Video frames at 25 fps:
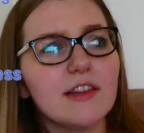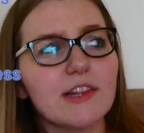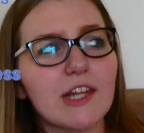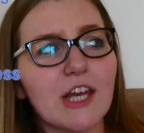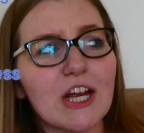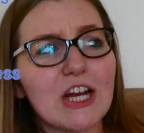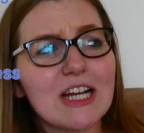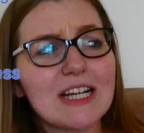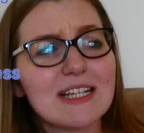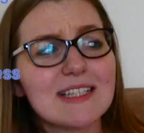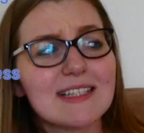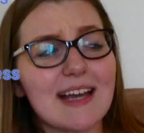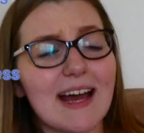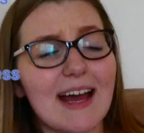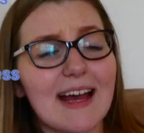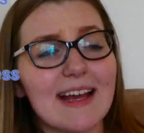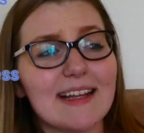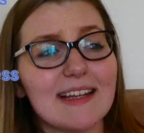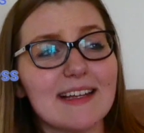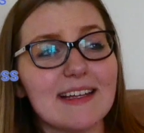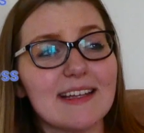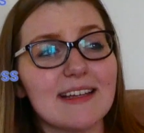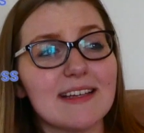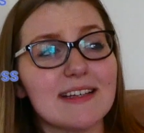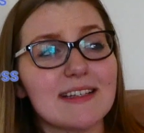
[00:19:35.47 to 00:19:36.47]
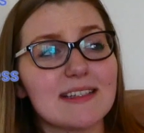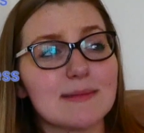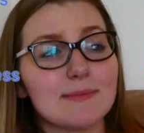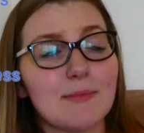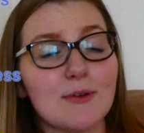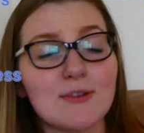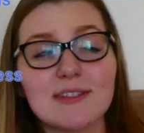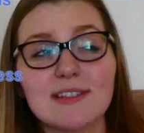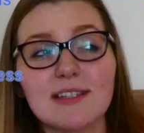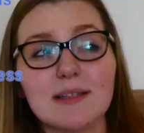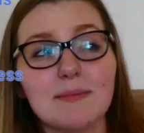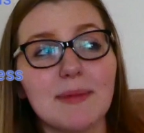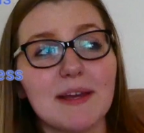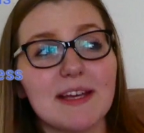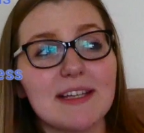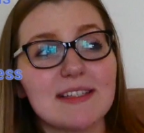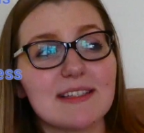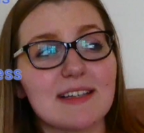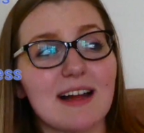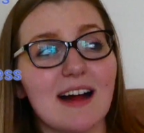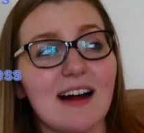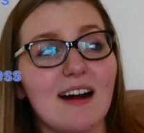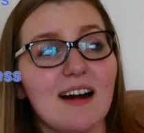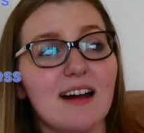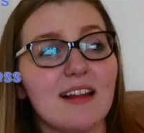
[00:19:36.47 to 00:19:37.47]
Their anxiety is mostly
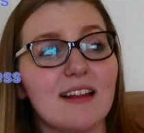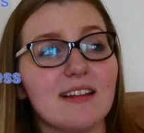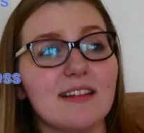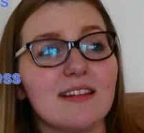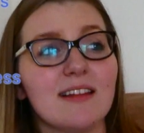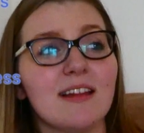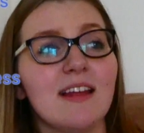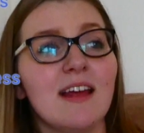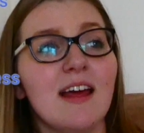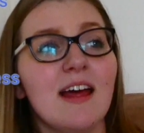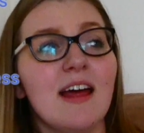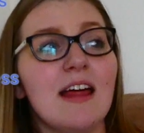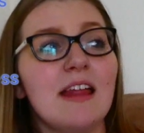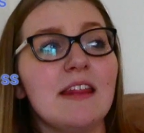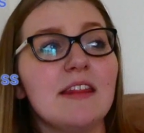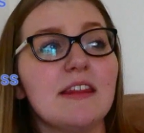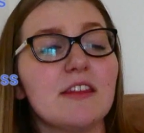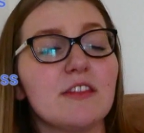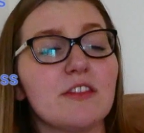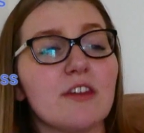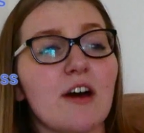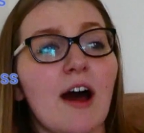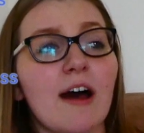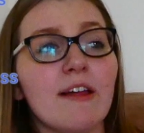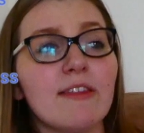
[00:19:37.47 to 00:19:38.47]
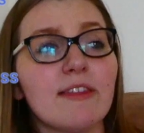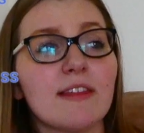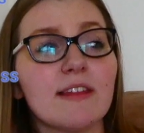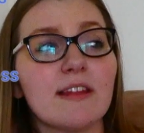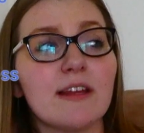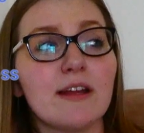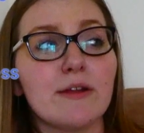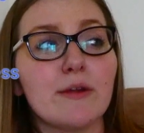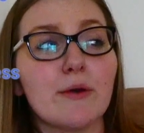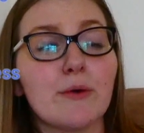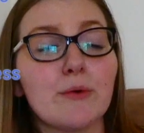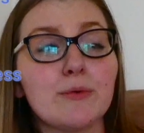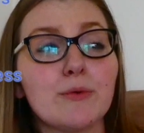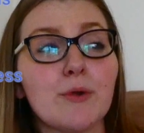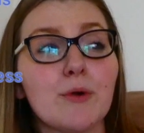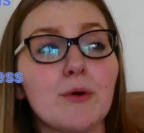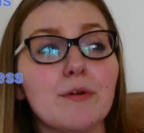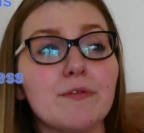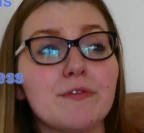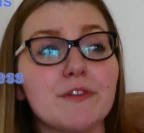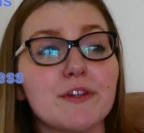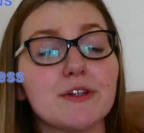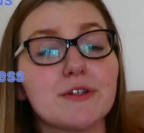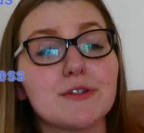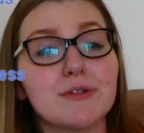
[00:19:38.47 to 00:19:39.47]
based on the thought that they don't know
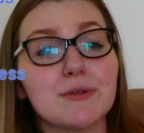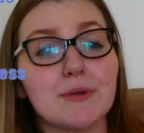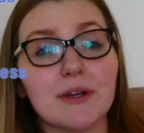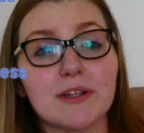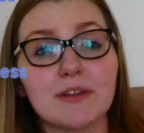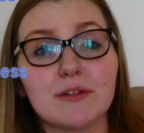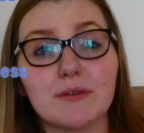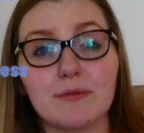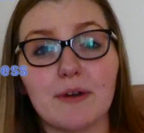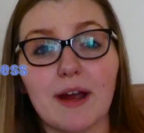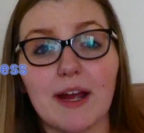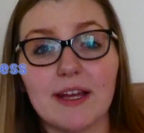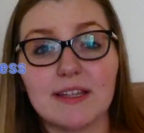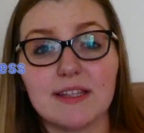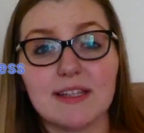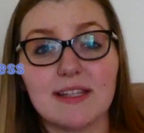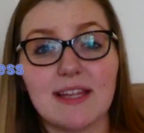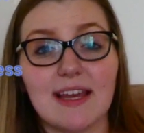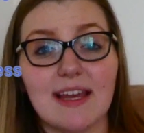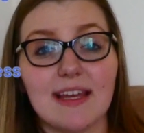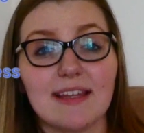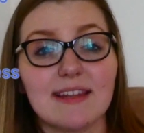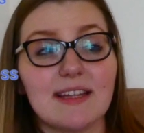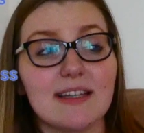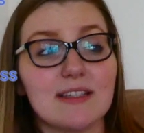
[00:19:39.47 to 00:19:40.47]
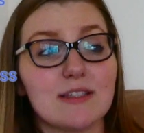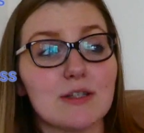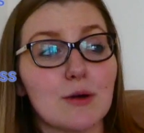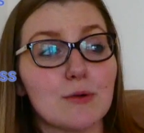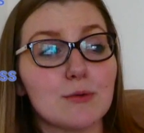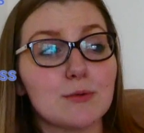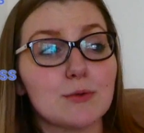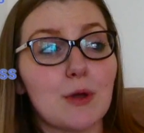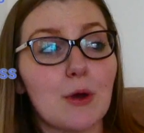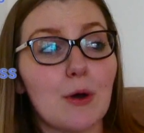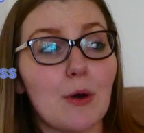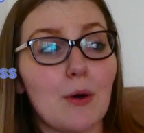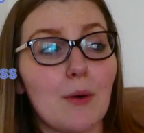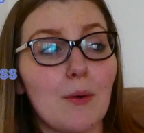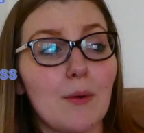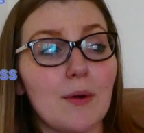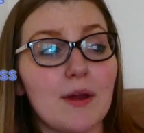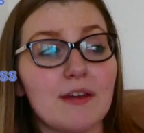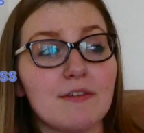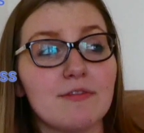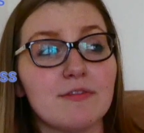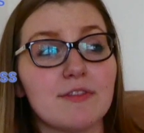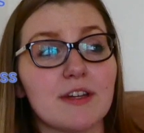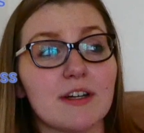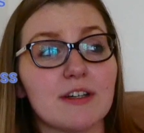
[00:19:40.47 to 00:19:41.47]
if they're doing the right thing. They don't know
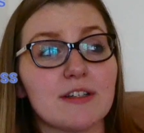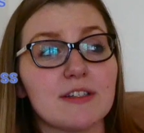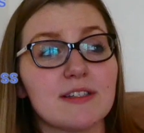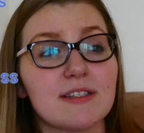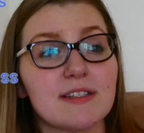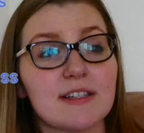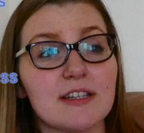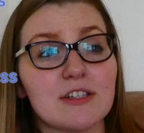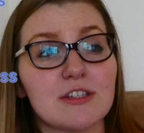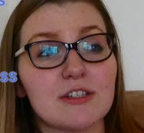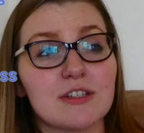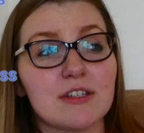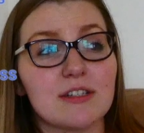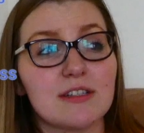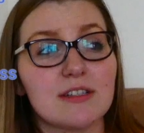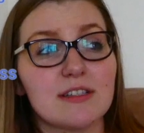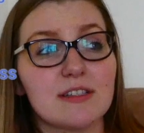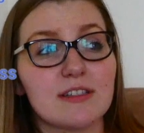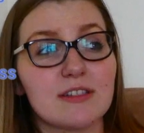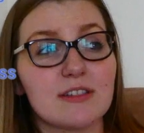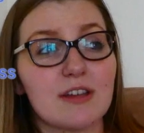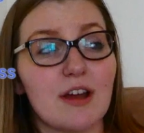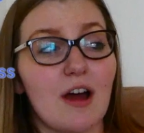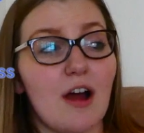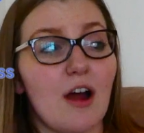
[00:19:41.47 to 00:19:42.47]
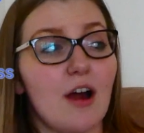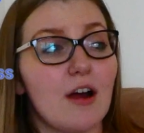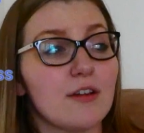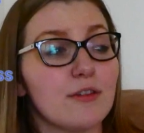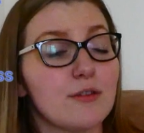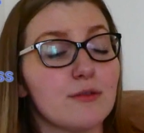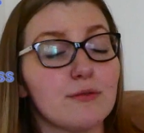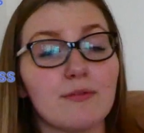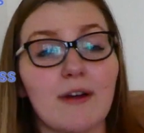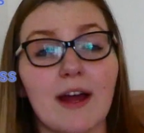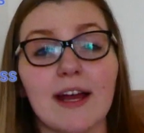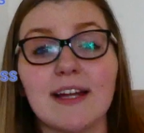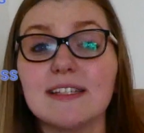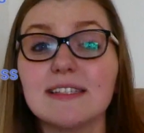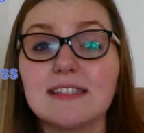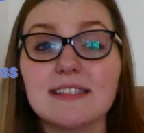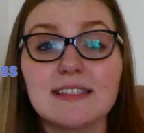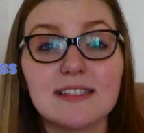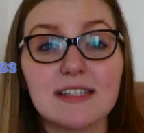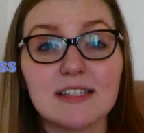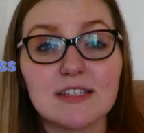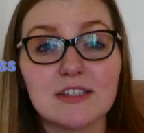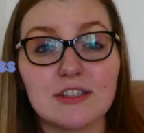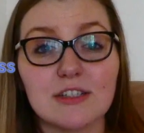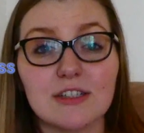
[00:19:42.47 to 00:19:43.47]
if their decisions are the right
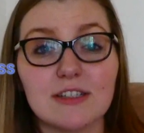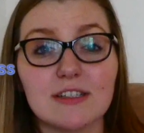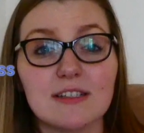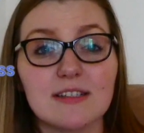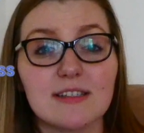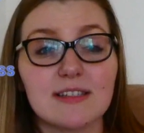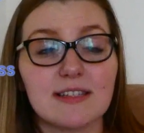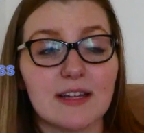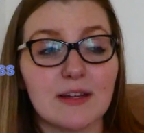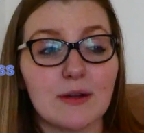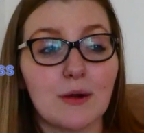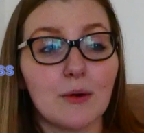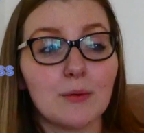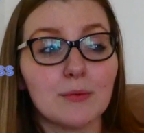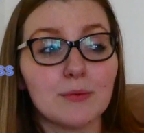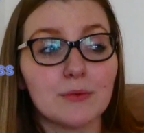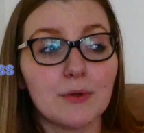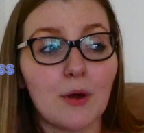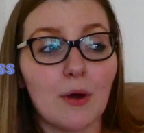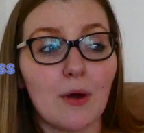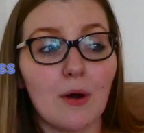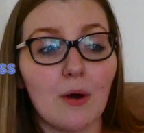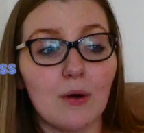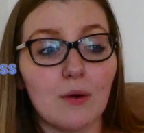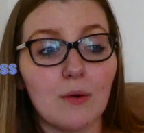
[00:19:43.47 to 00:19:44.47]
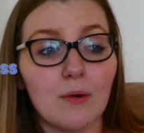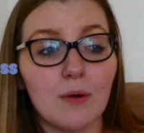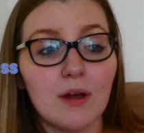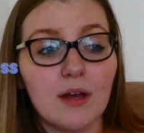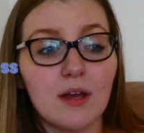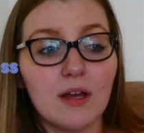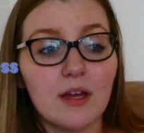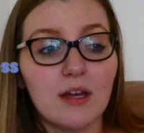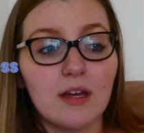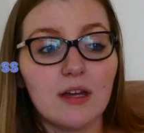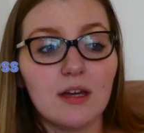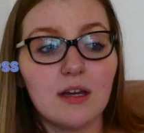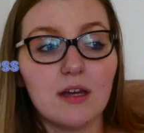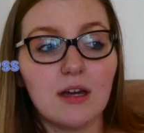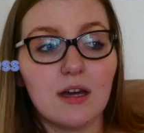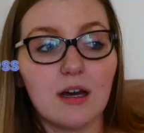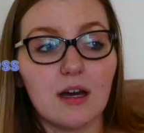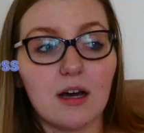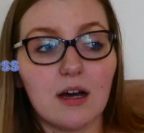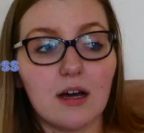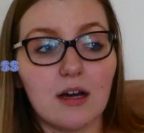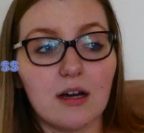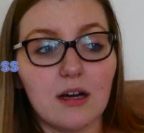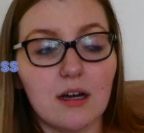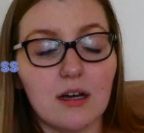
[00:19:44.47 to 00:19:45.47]
decisions. They don't know,
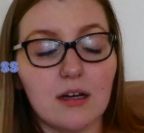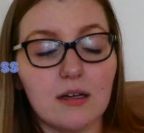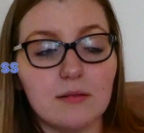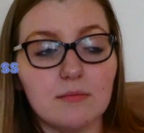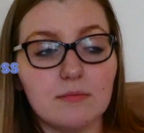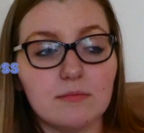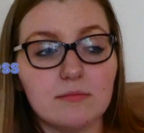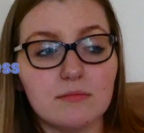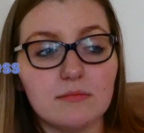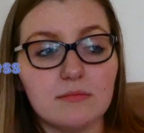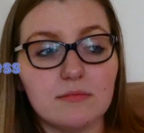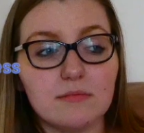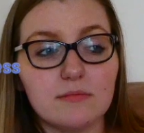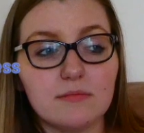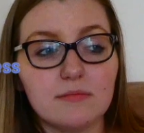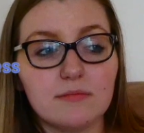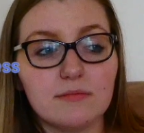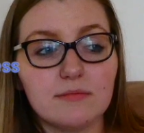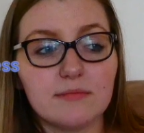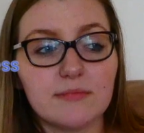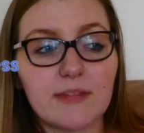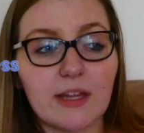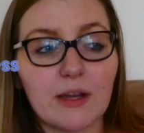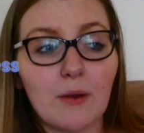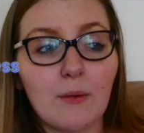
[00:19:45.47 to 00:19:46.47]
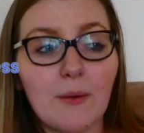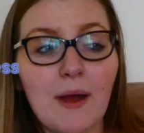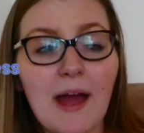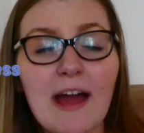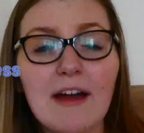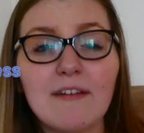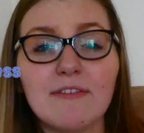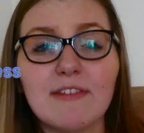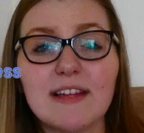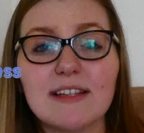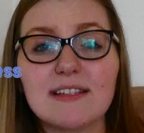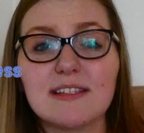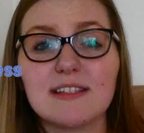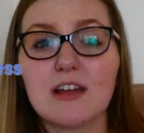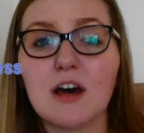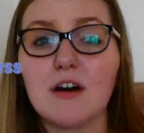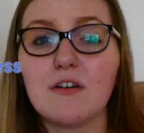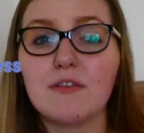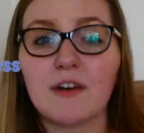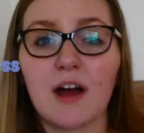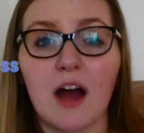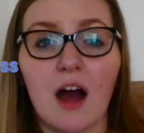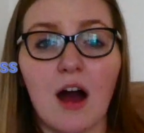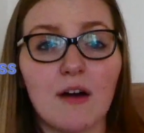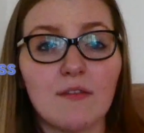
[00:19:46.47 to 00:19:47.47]
they don't have that
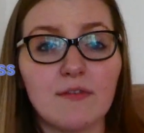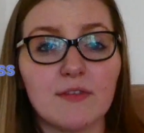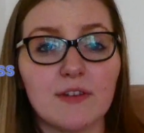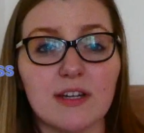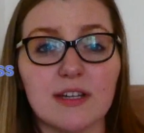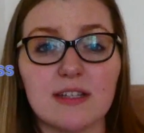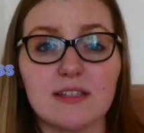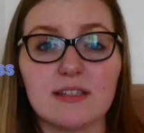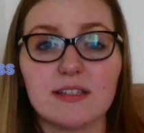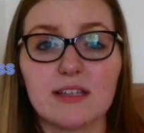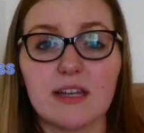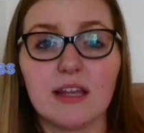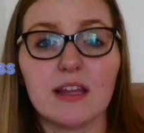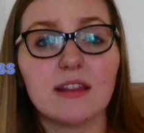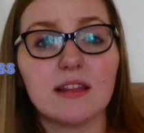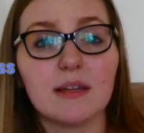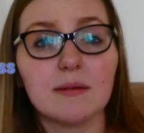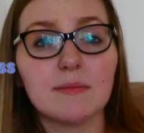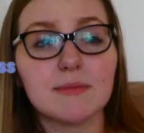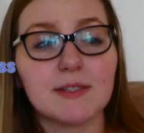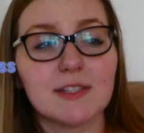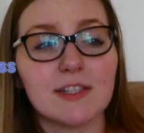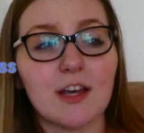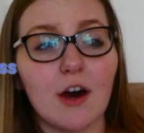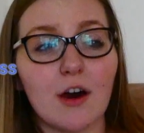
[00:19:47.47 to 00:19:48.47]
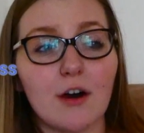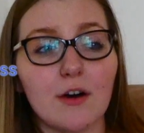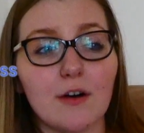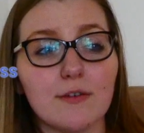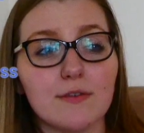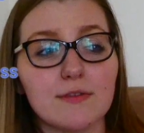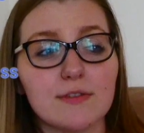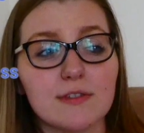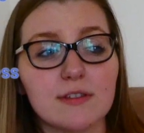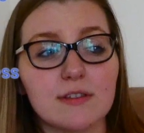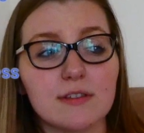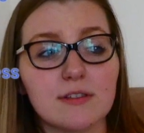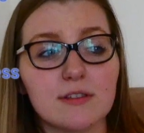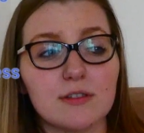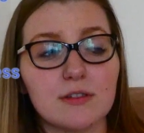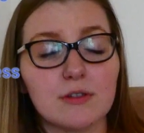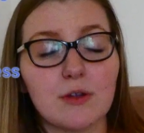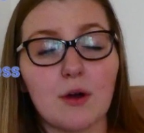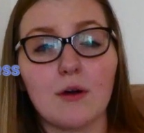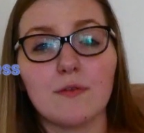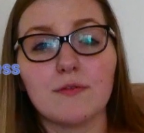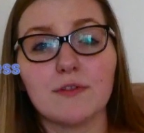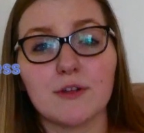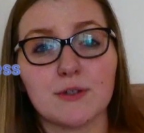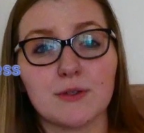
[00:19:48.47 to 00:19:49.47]
self-confidence in themselves to
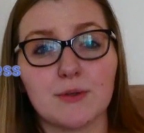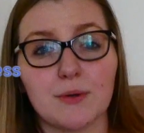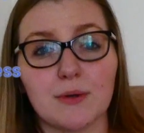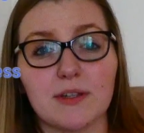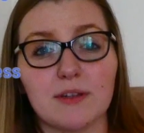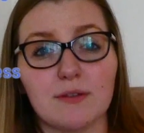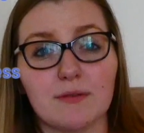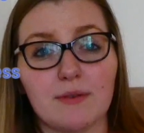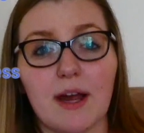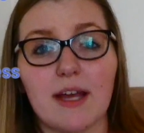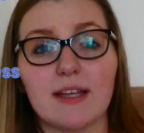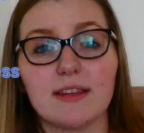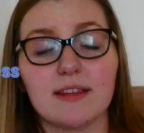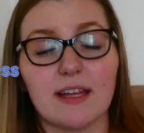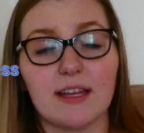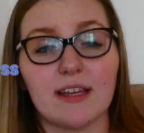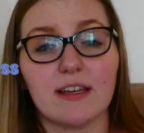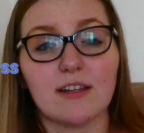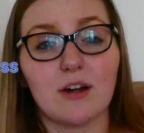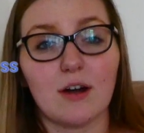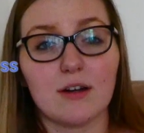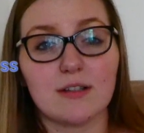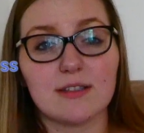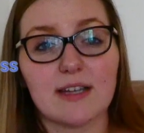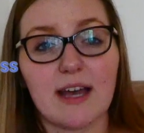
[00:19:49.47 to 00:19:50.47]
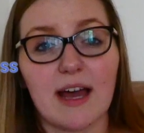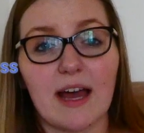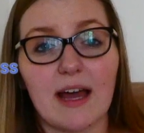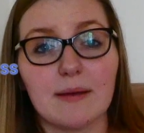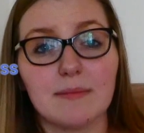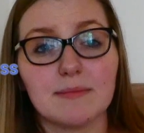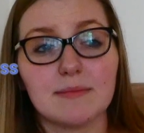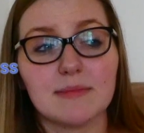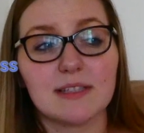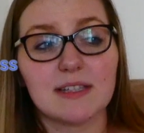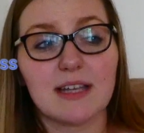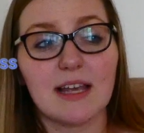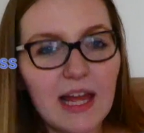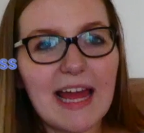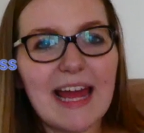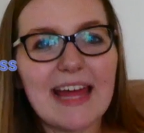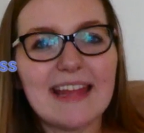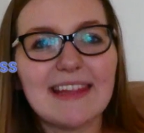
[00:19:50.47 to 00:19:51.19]
know if they're doing the right thing at all times.